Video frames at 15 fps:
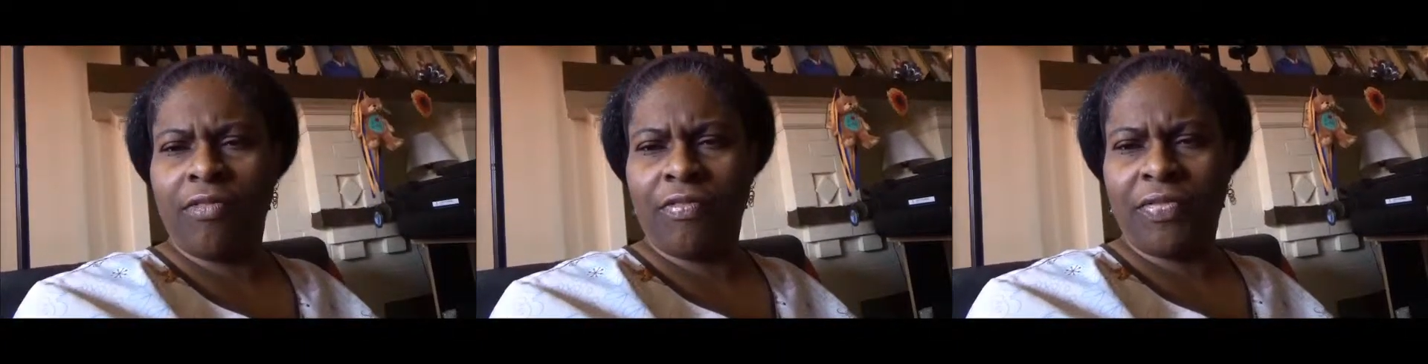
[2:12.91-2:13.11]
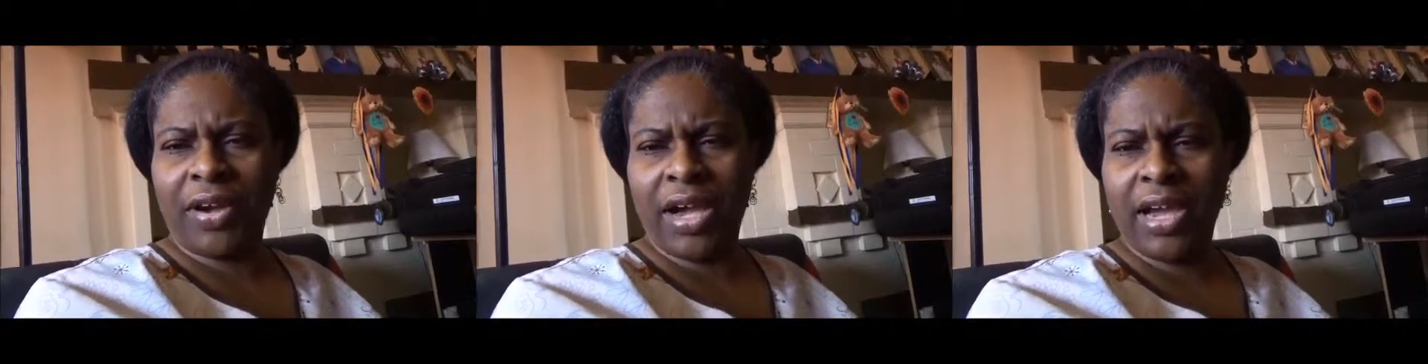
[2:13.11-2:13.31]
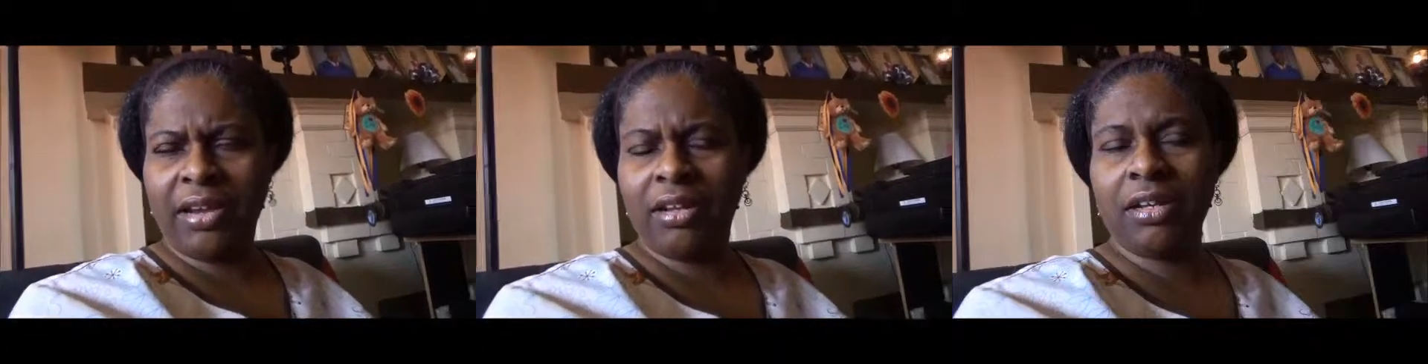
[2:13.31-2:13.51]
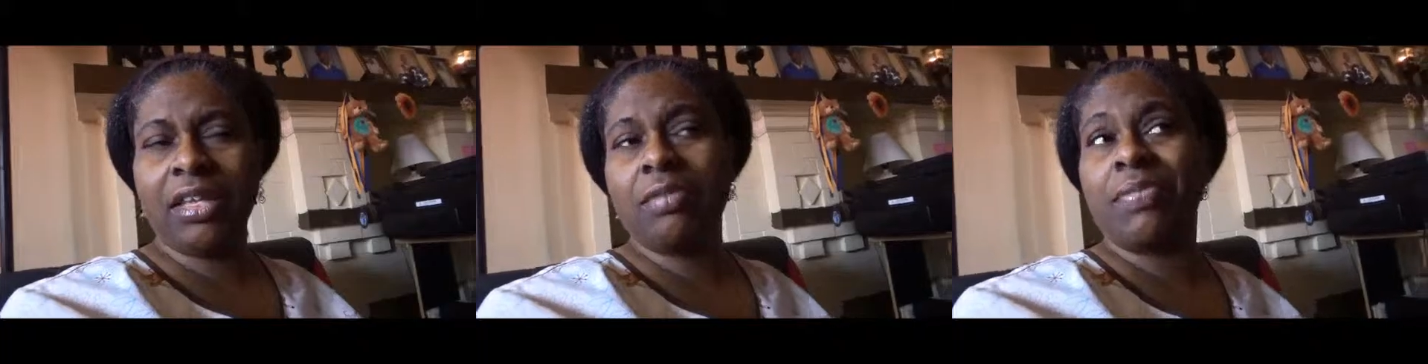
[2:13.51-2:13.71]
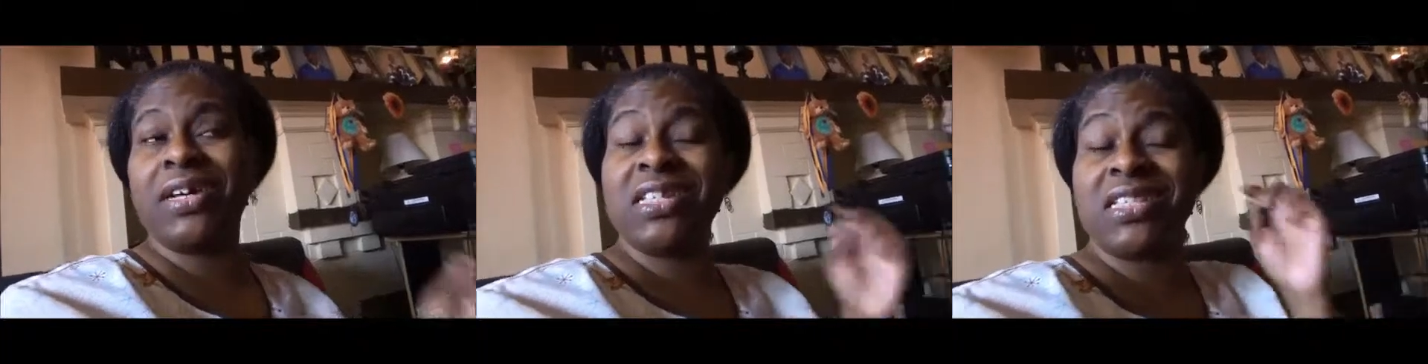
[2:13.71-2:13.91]

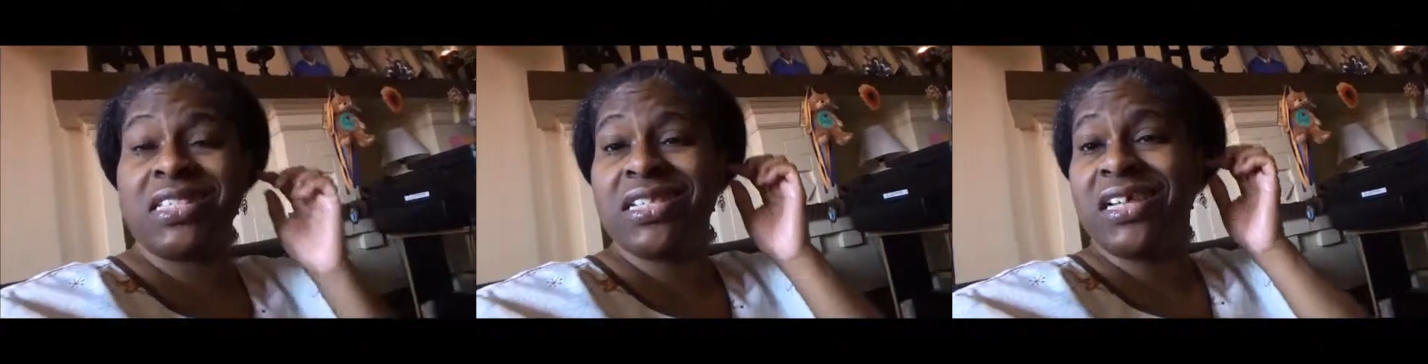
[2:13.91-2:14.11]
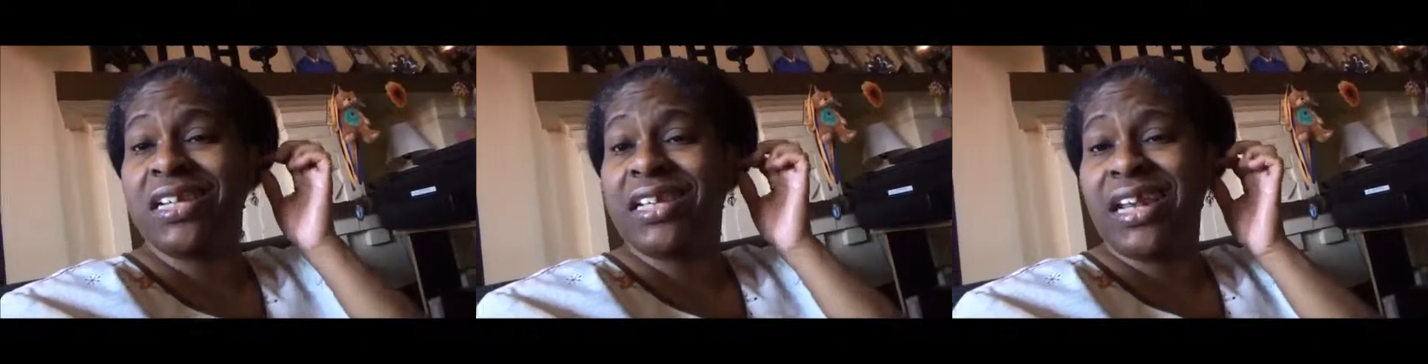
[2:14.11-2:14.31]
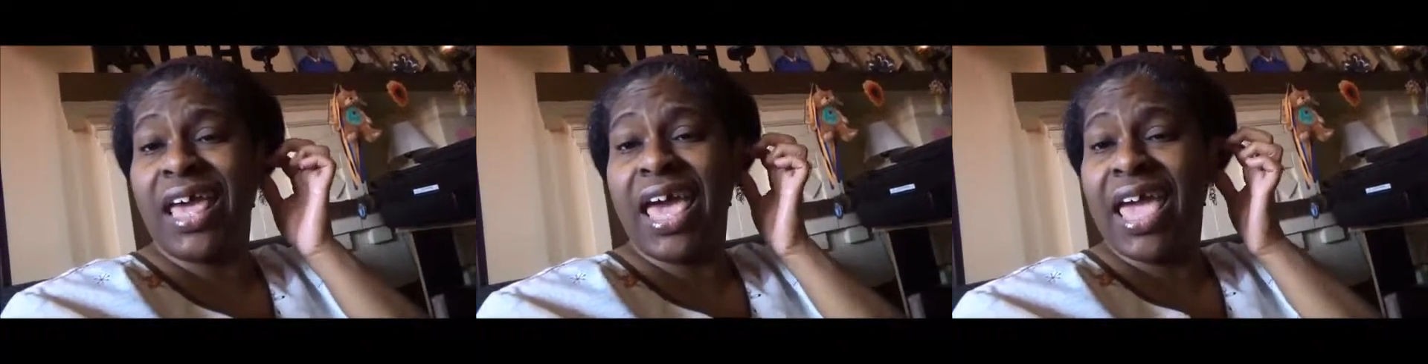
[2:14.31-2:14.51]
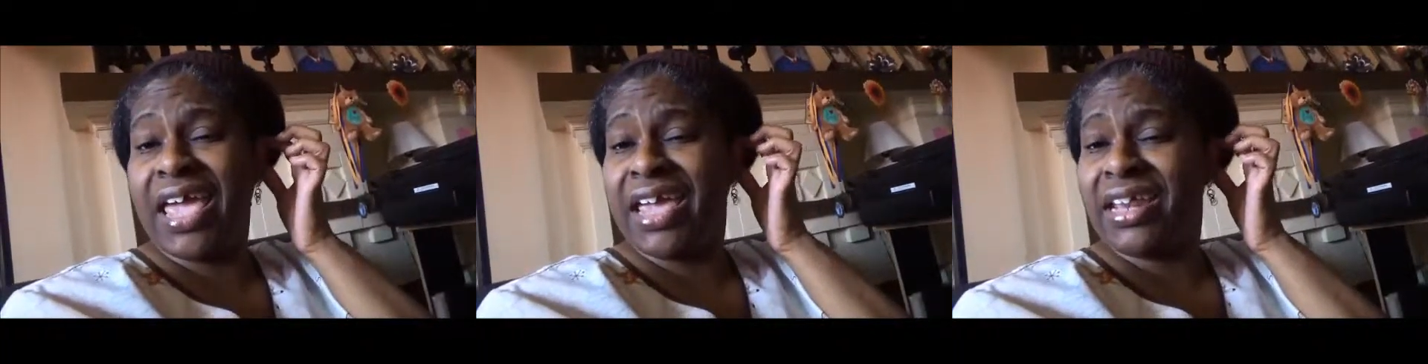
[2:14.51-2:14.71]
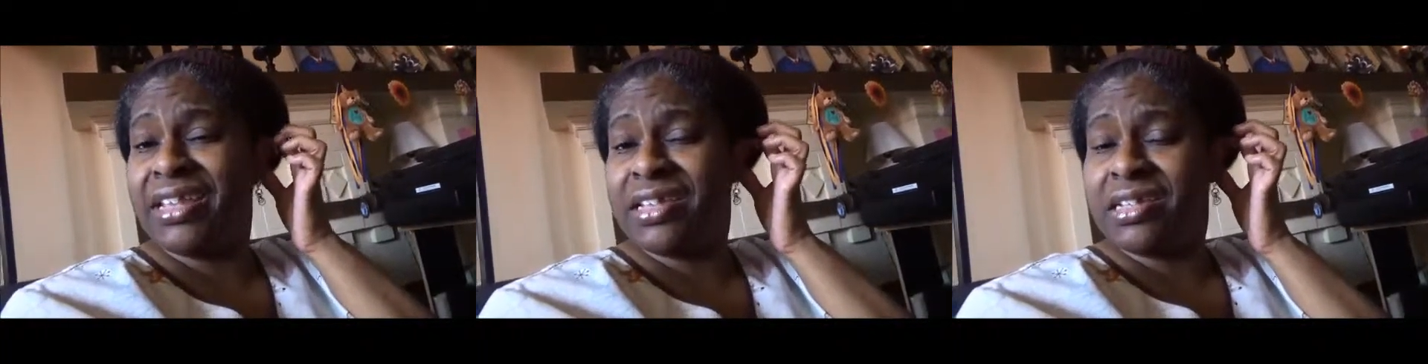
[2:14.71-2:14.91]
Finally, but it's still in the
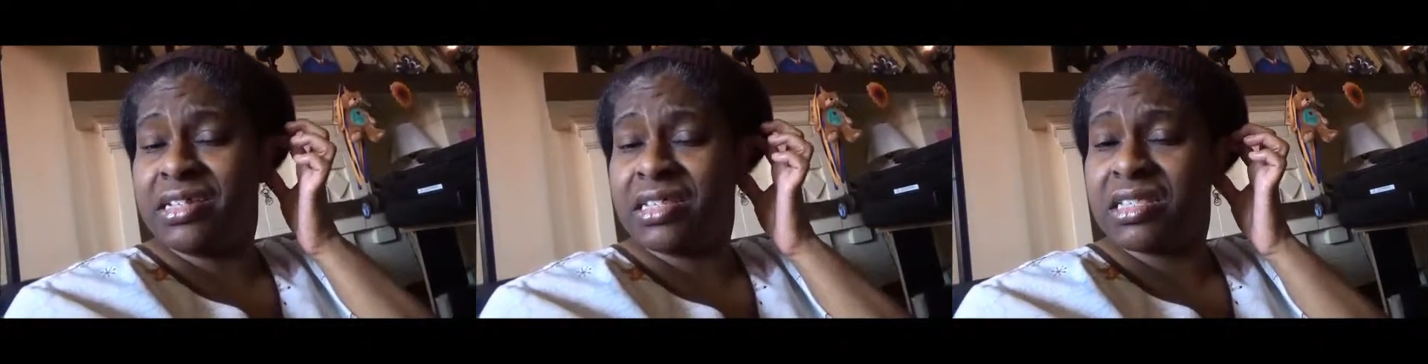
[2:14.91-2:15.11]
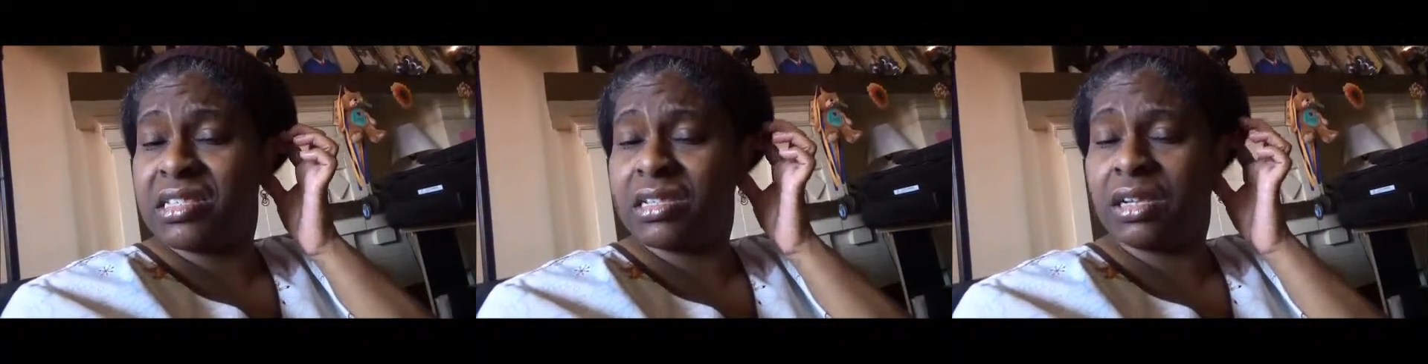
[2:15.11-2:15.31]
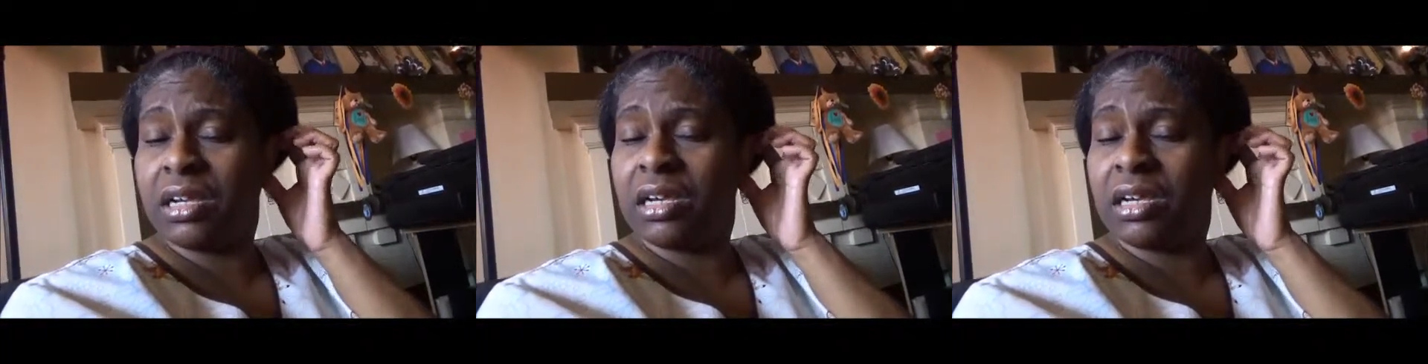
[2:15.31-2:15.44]
80s.